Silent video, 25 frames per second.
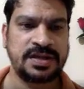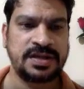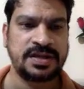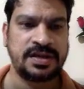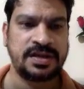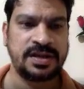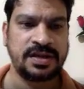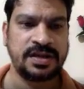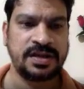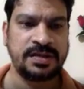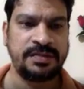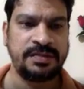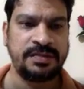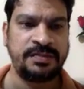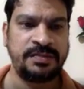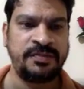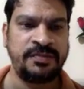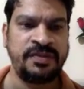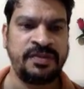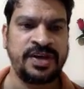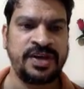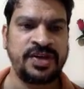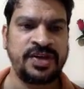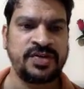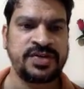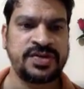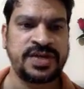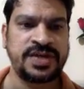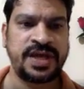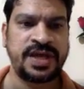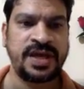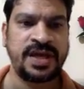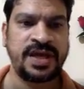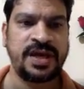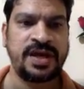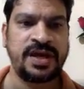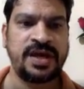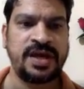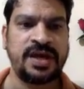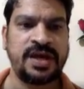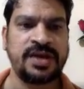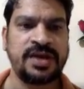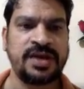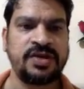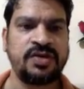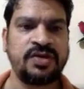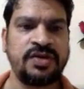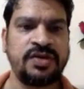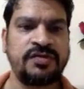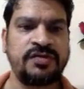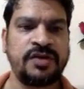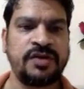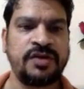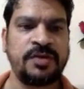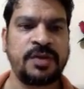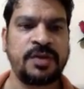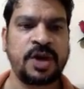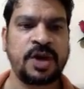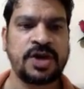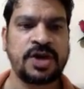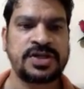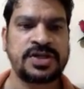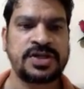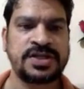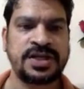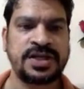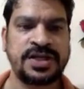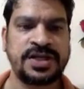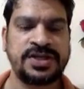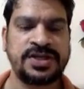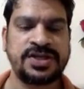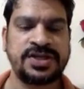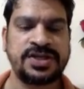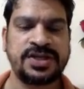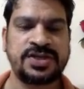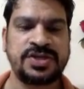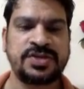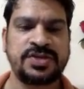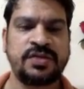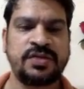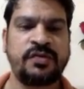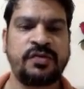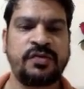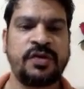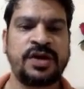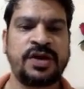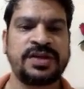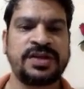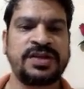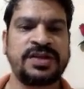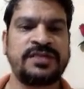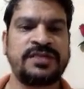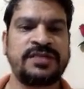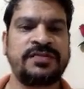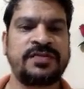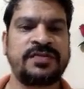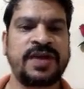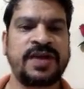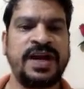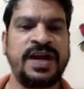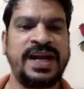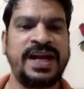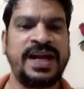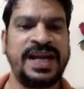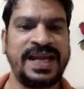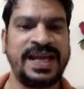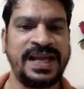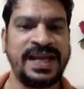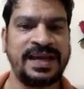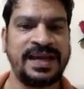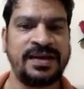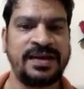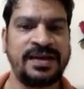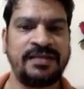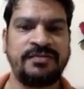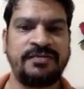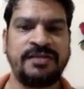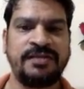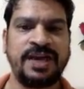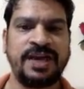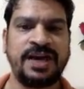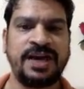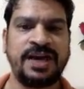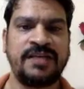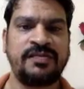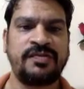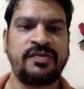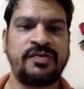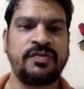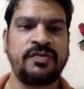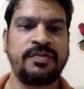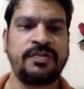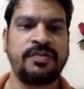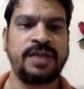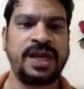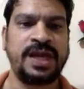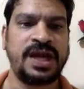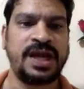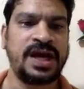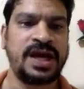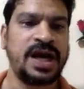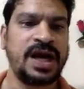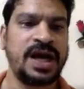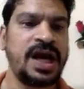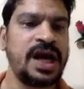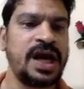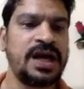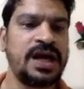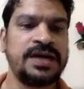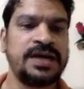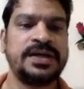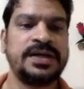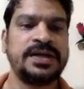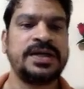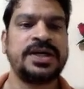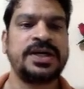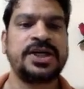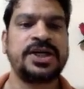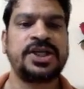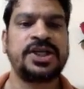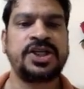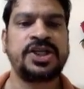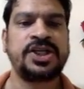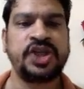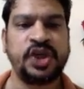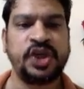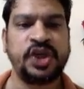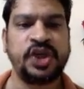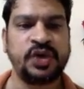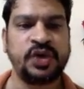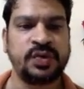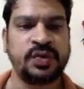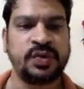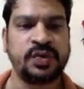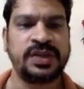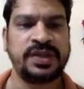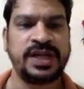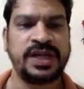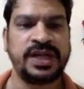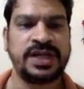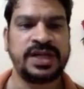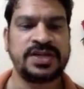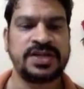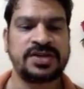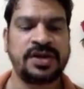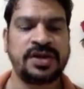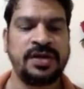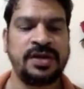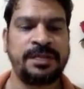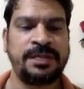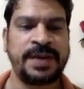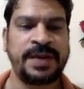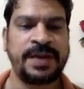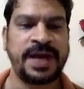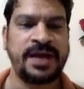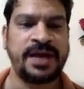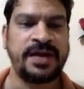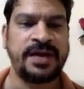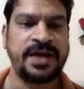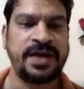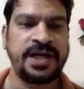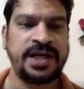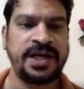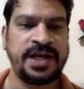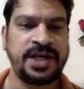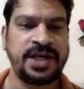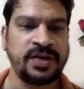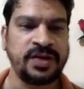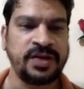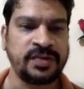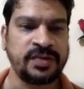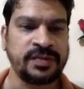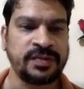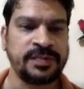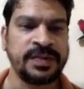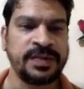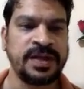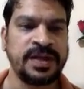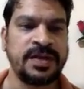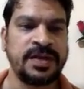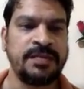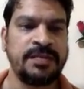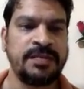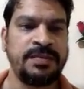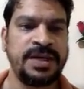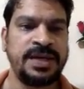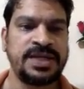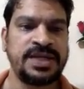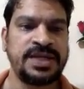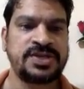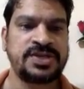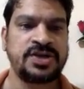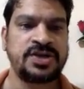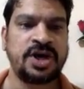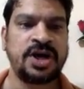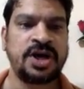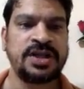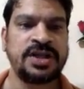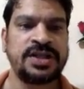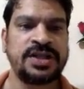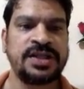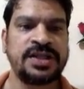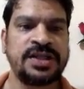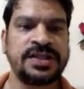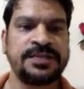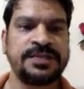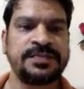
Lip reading: we are using uniform cost search, so for the frontier we have to make a queue that is called priority queue based on the